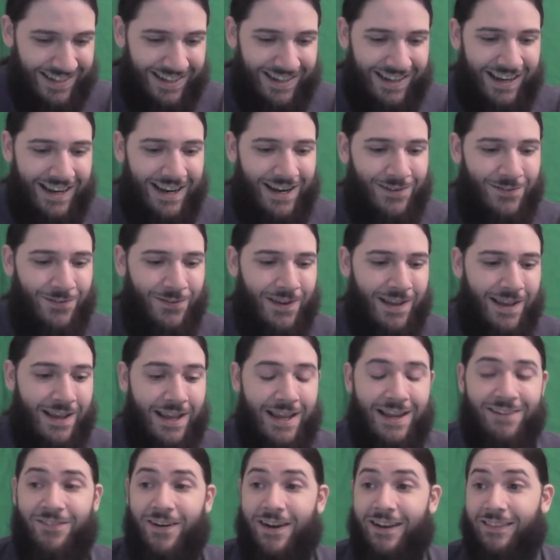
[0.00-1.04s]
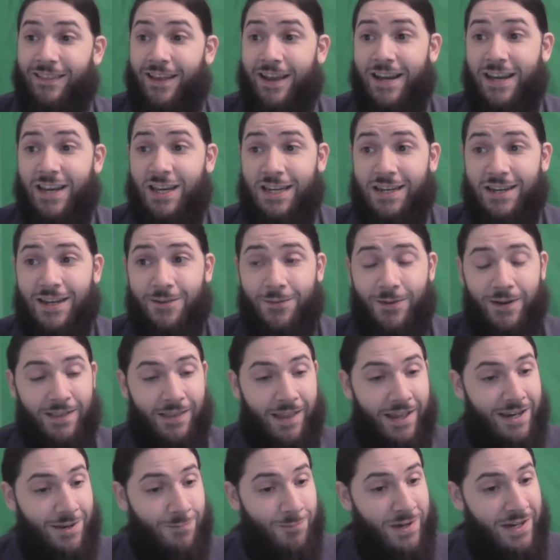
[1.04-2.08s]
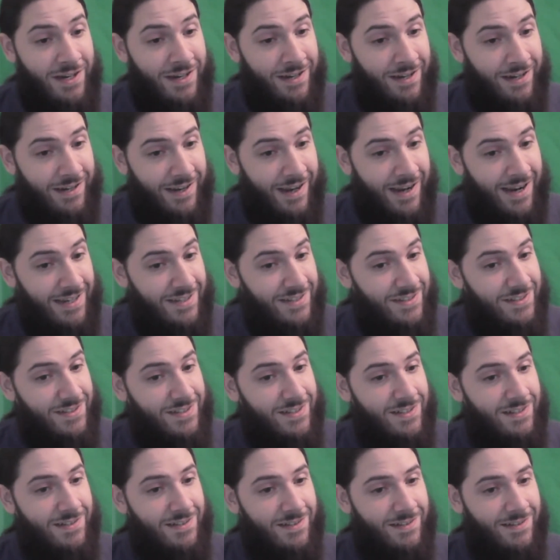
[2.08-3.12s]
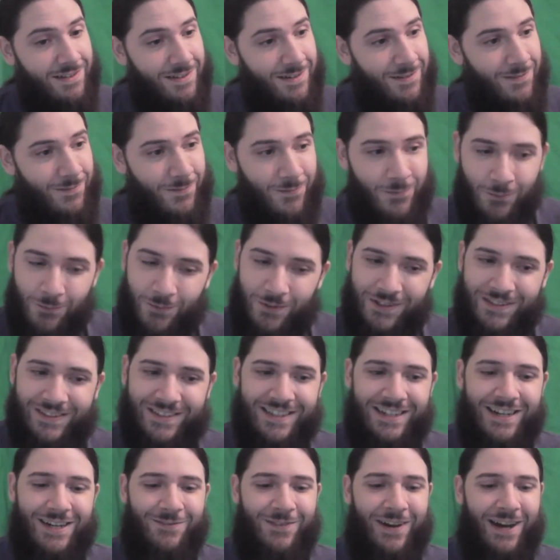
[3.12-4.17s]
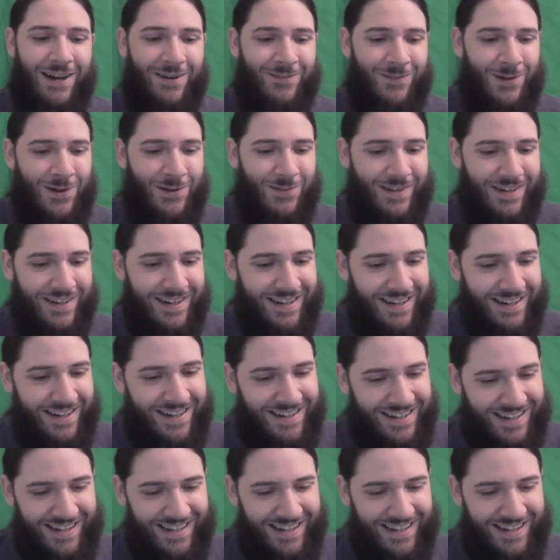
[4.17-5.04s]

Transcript: If I like being a guest, we'll see about moving in,